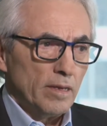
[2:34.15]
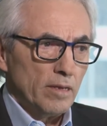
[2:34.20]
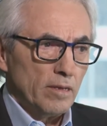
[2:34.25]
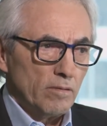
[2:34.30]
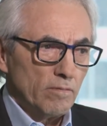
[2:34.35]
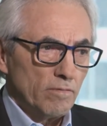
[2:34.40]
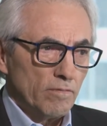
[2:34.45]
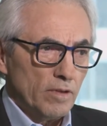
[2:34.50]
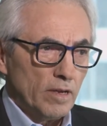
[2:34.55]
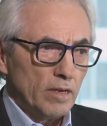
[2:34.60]

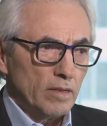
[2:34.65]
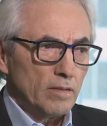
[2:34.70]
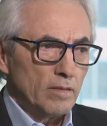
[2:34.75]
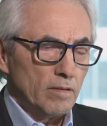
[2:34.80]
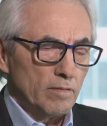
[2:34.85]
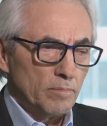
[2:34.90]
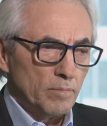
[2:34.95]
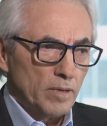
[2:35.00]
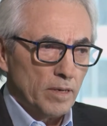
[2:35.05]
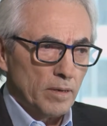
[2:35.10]
in fact,
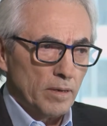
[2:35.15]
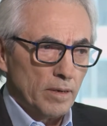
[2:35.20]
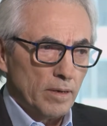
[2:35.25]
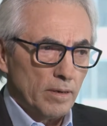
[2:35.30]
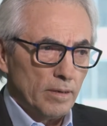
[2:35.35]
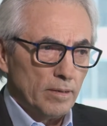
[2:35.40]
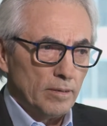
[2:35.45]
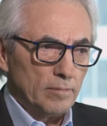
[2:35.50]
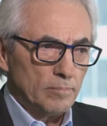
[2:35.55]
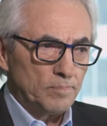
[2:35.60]
have been
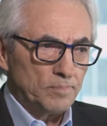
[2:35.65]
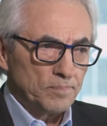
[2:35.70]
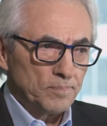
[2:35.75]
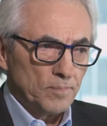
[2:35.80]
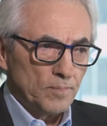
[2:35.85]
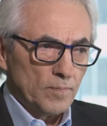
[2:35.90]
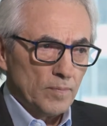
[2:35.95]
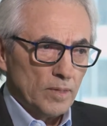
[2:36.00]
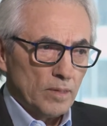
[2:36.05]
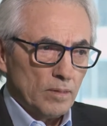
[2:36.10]
uh,
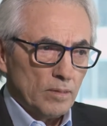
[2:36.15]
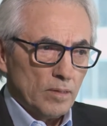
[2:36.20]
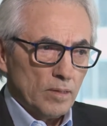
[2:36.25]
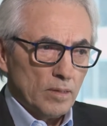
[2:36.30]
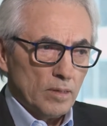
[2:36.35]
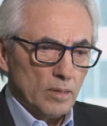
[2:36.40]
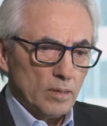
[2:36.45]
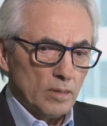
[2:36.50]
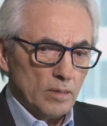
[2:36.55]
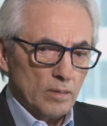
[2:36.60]

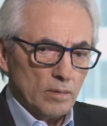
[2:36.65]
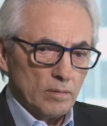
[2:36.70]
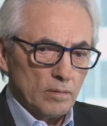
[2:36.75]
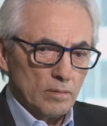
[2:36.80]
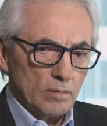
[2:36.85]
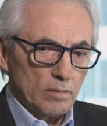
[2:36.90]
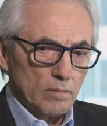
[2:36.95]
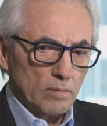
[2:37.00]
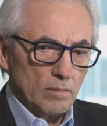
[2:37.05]
uh,